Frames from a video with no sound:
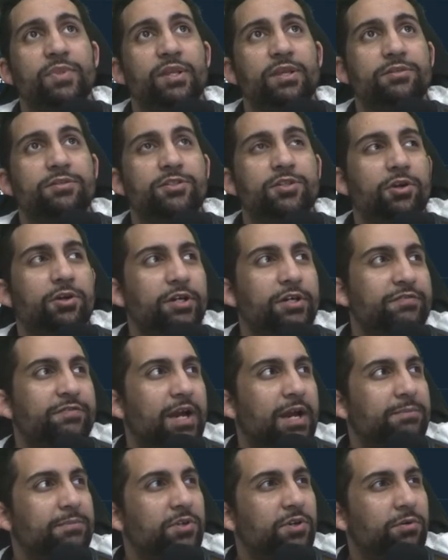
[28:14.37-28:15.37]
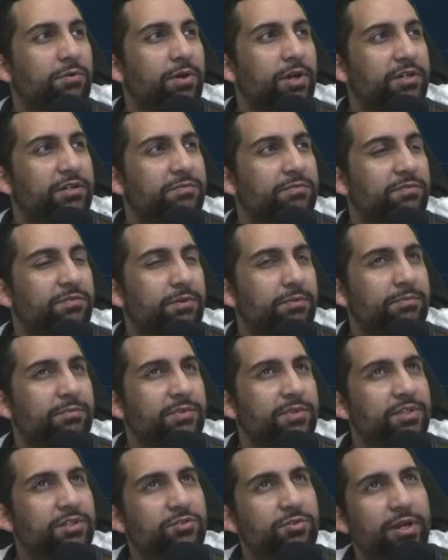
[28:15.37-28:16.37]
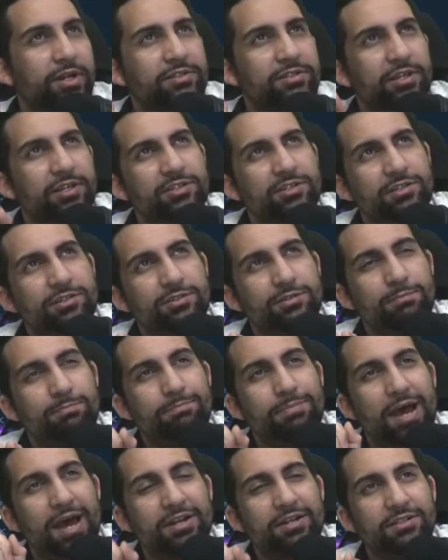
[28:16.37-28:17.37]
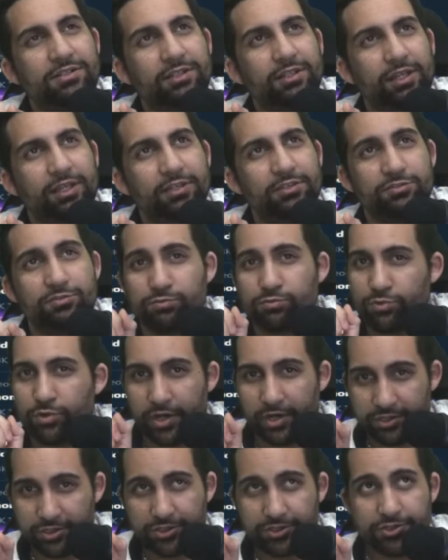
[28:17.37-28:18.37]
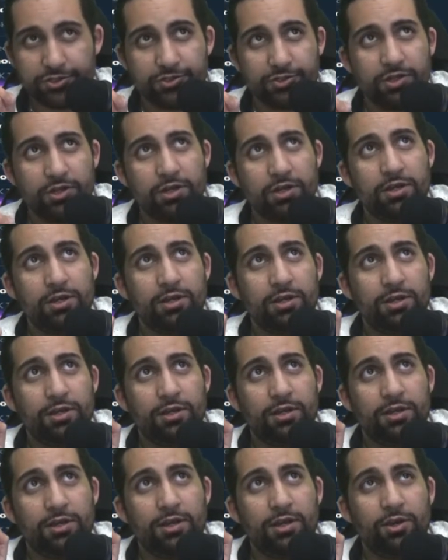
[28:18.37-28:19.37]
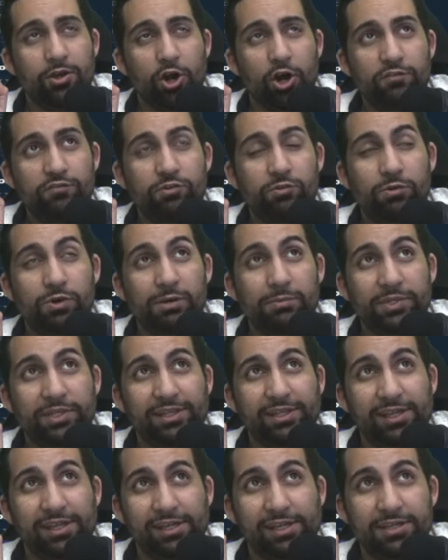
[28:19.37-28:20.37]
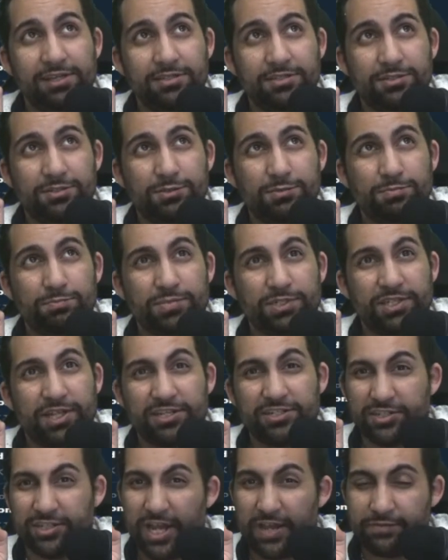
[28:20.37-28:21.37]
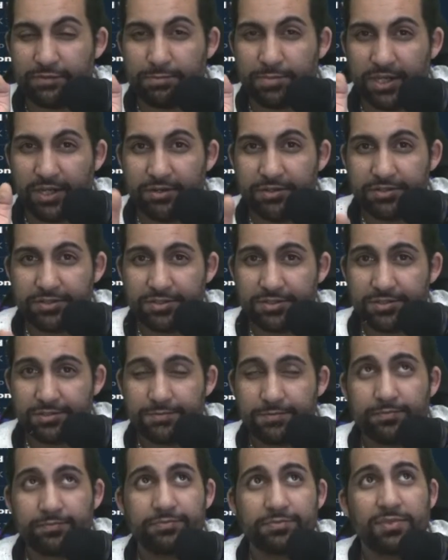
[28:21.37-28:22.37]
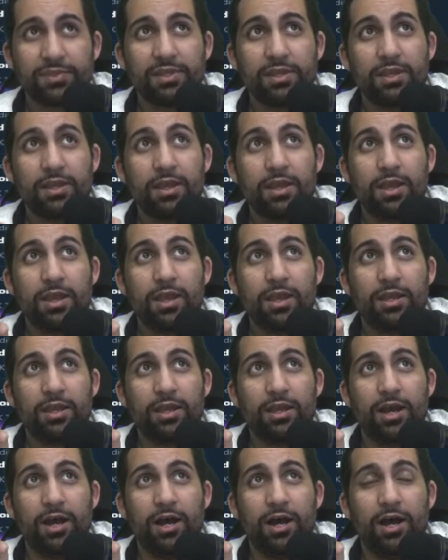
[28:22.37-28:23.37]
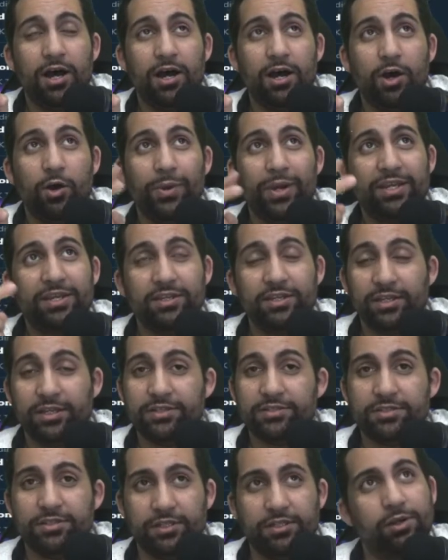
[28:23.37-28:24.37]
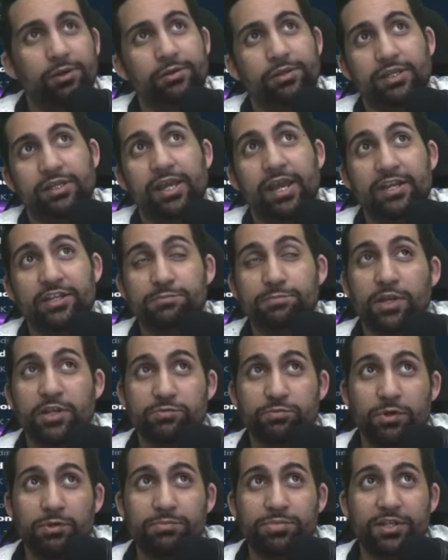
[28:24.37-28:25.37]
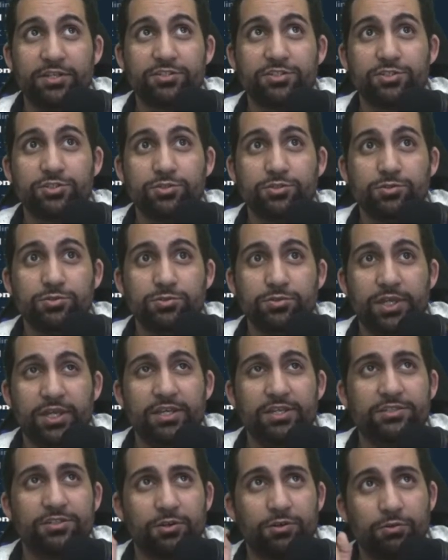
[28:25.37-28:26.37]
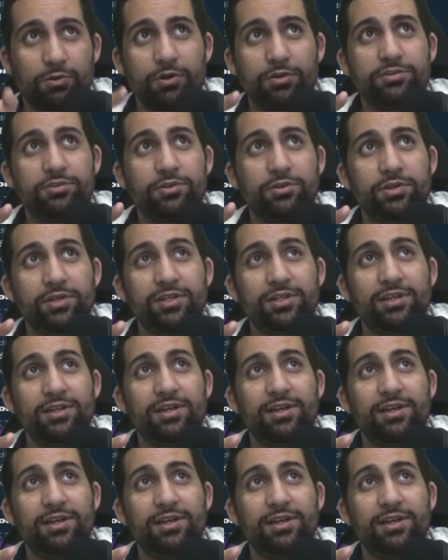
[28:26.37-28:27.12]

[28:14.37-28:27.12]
So if I'm correct from the translations, battle is rush, overwhelming is potentially heavy pierce. Awakening is, he gains +1/+2, he is a growth unit,